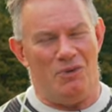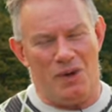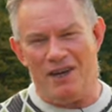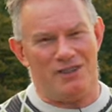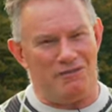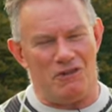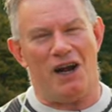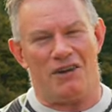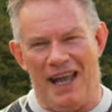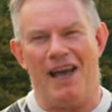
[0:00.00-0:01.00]
When has
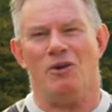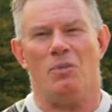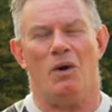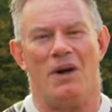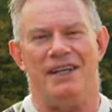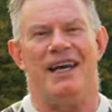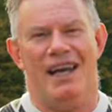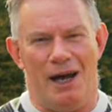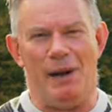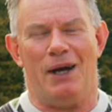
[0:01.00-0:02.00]
Ferrari ever worried
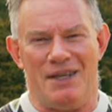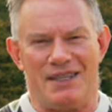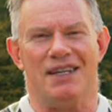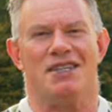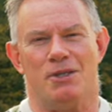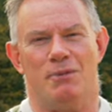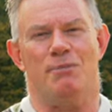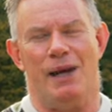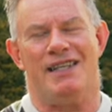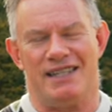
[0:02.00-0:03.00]
about its customer
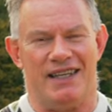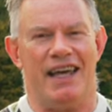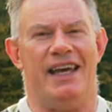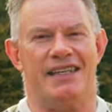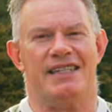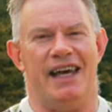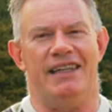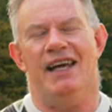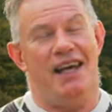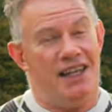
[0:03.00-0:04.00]
base to that
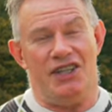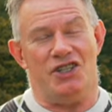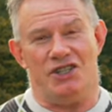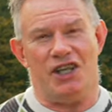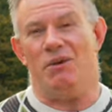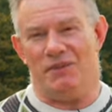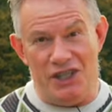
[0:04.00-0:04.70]
extent? They just don't.